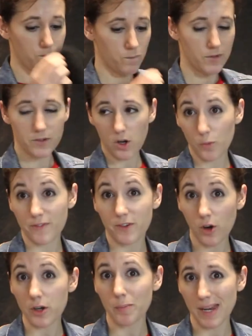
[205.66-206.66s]
we've got
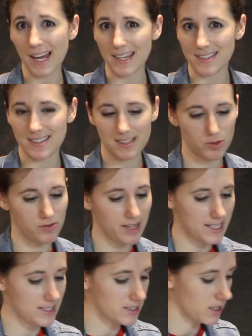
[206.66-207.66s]
a place, we're
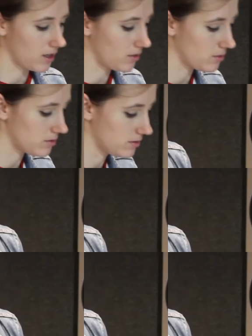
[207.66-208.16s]
ready to go.